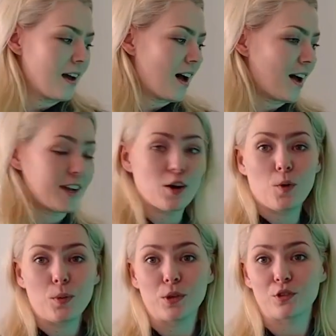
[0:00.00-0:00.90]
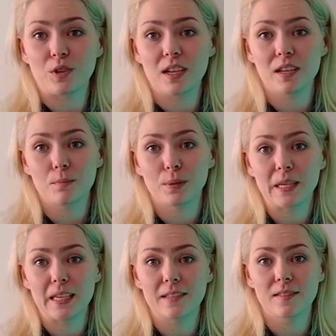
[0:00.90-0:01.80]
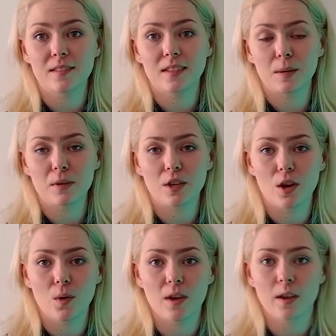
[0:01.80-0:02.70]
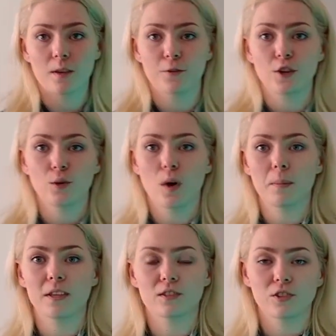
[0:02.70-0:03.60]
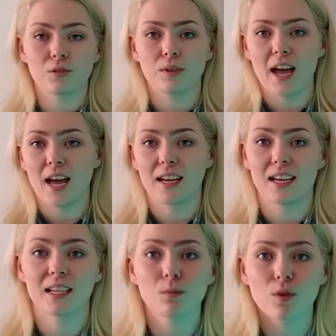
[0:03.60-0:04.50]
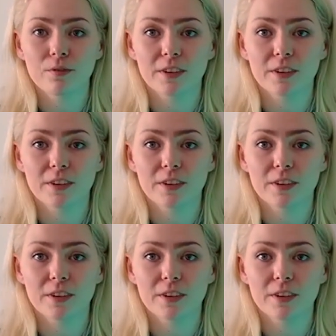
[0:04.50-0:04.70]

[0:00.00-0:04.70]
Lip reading: I hope you enjoyed it. Please let me know if you want me to add any more